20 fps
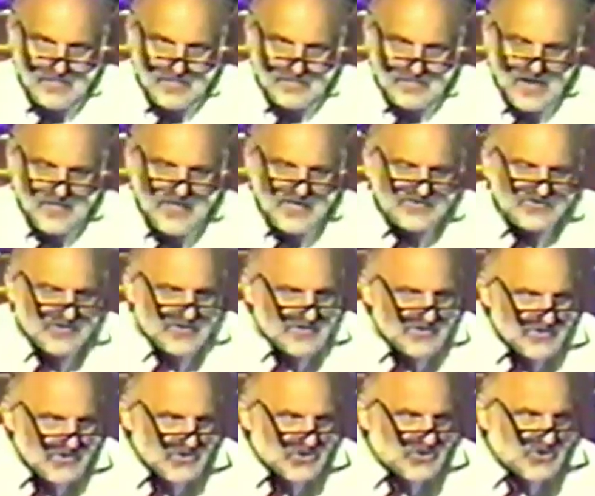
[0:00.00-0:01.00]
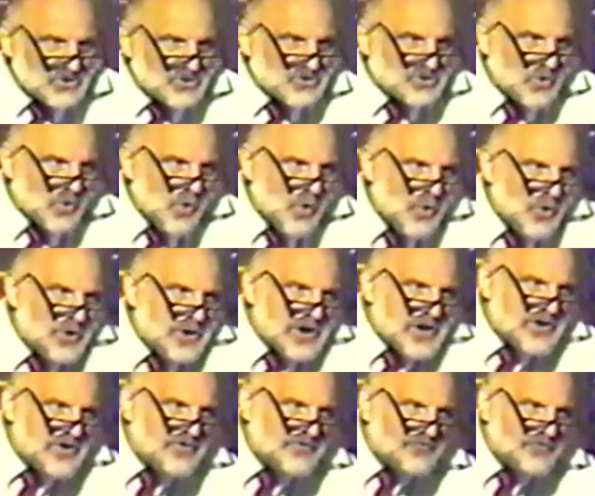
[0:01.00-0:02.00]
Now, that's a
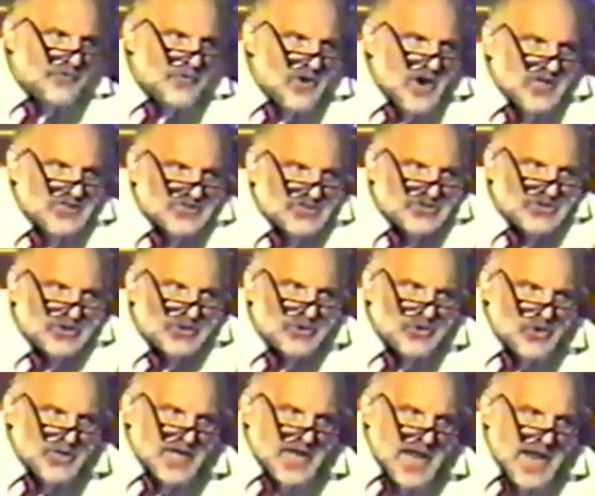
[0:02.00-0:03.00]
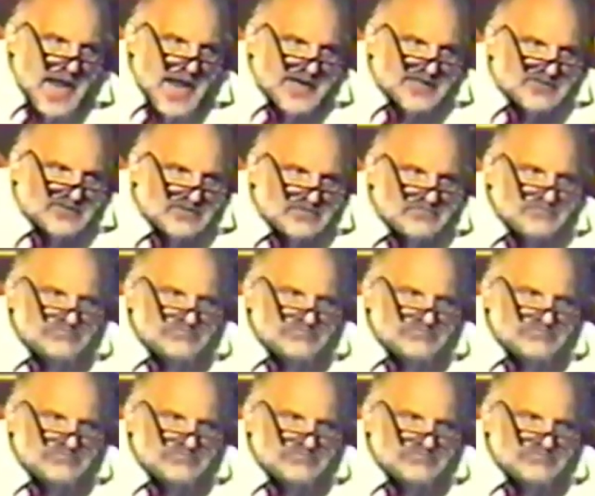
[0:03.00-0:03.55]
story for us to look at.